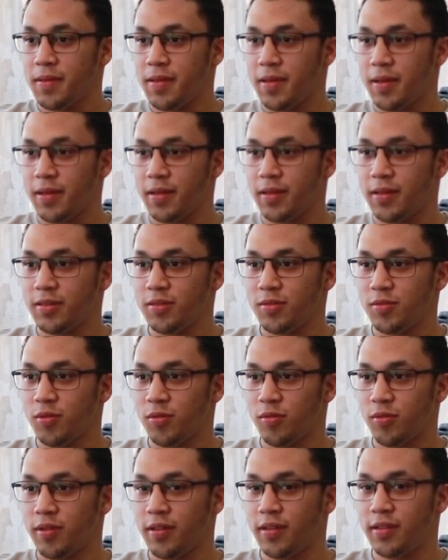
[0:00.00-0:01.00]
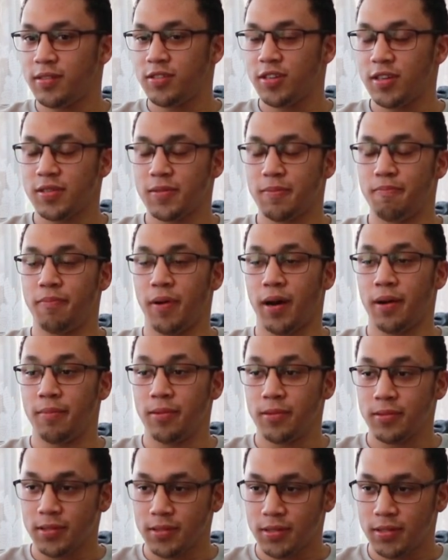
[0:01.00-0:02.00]
And, you know, it just
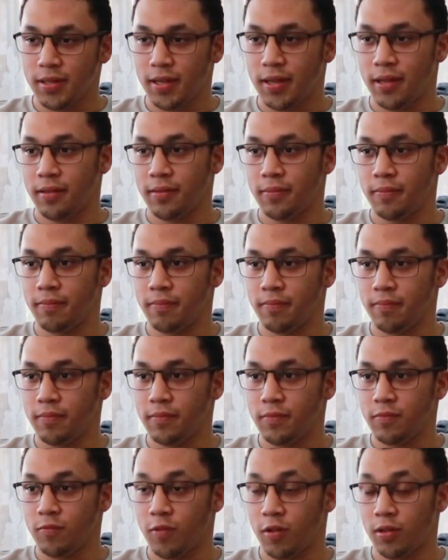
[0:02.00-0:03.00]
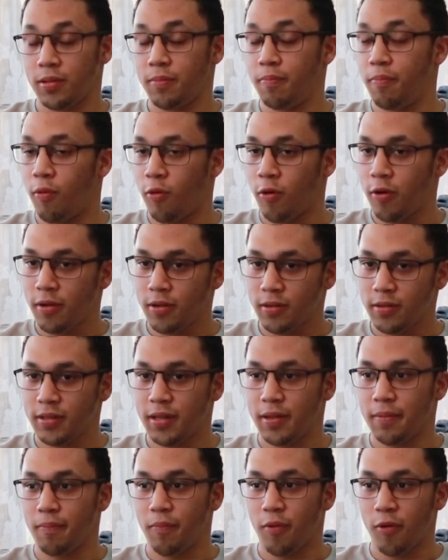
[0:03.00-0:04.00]
bubbled and, well, boiled
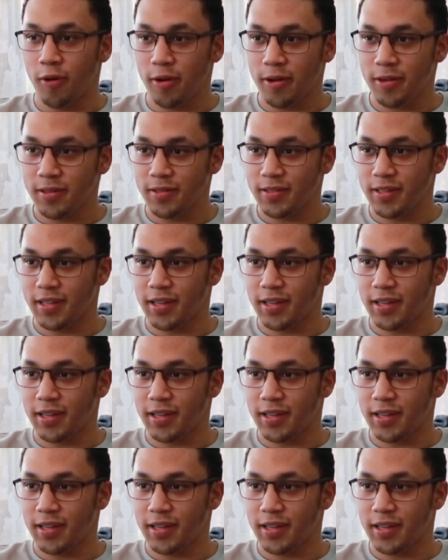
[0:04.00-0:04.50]
and boiled.